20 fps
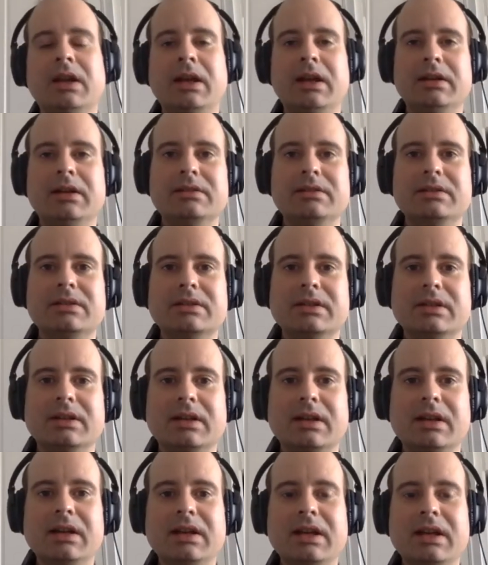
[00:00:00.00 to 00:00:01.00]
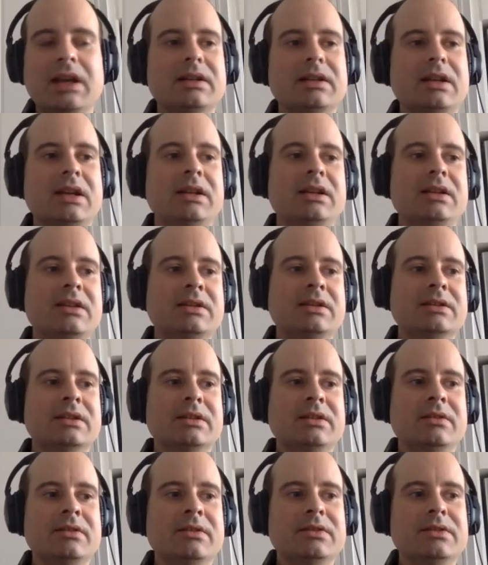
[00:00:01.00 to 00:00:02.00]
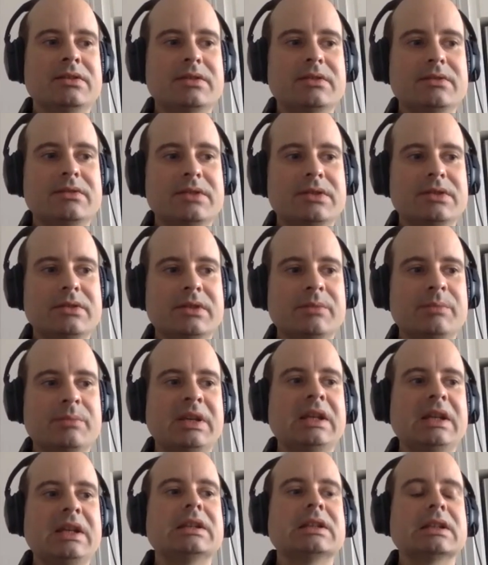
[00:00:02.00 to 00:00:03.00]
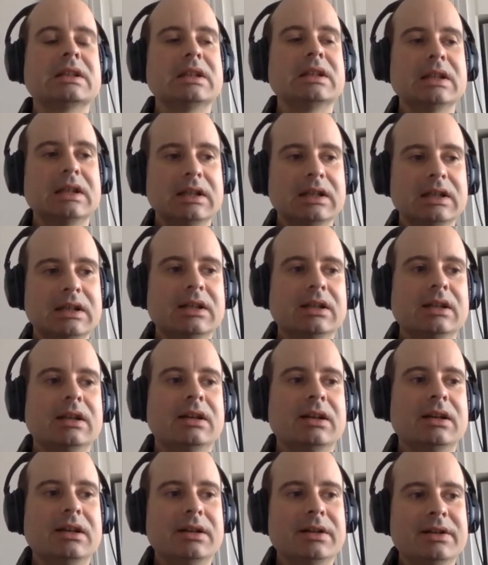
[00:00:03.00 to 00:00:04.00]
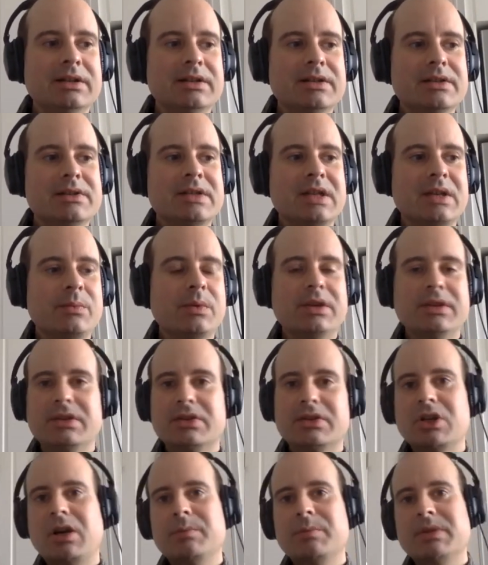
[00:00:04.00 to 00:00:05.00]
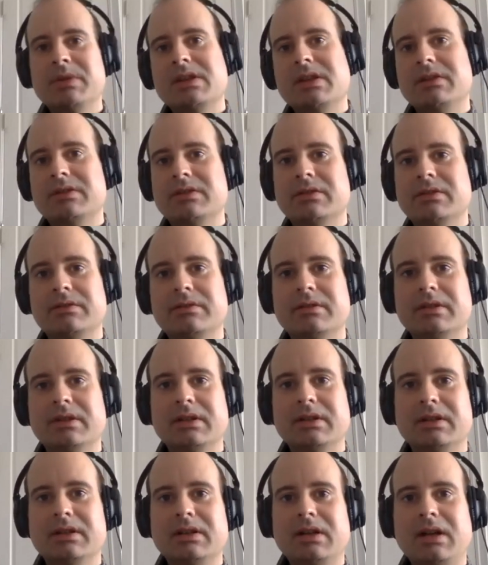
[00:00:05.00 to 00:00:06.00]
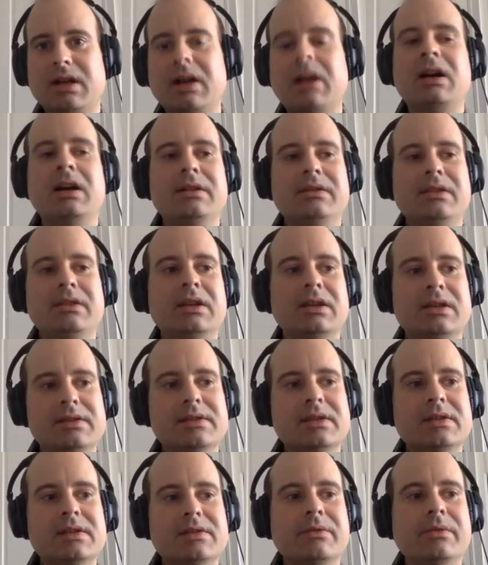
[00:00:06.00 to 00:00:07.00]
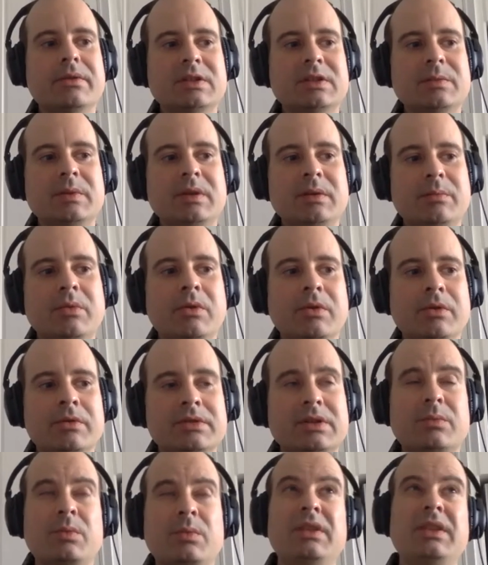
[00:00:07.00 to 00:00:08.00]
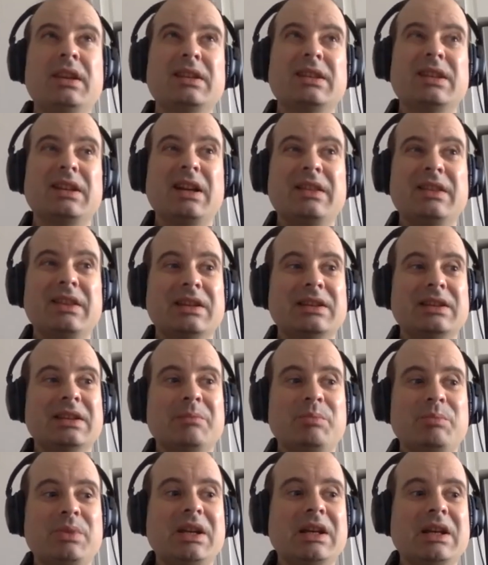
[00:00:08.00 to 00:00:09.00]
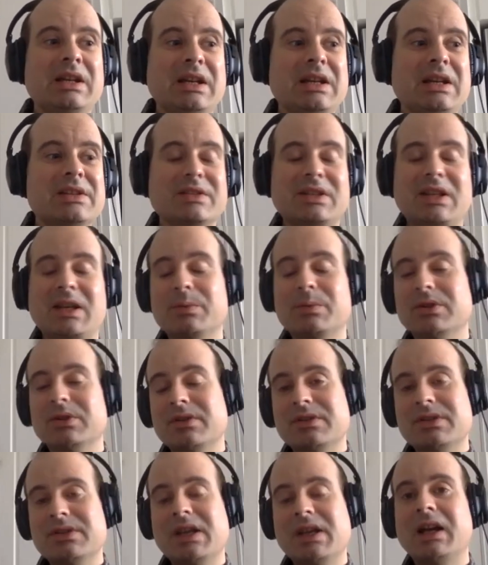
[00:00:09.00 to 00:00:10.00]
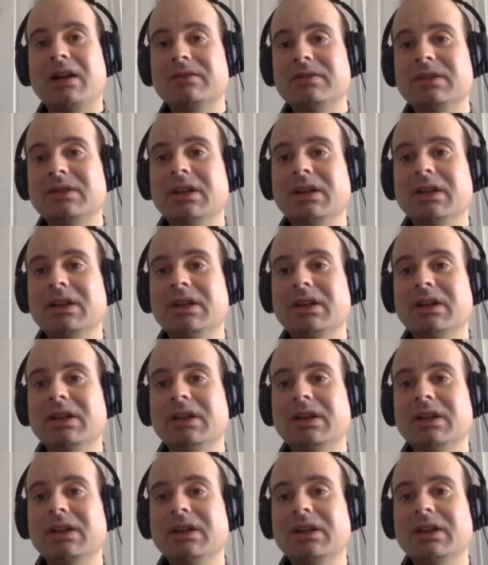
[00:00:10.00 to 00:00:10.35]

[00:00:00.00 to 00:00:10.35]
And again, anything that you can do to compete uh, say with the shopping center, uh, I, I, think is, is going to be important. And one thing that I think that BIAs and neighborhoods have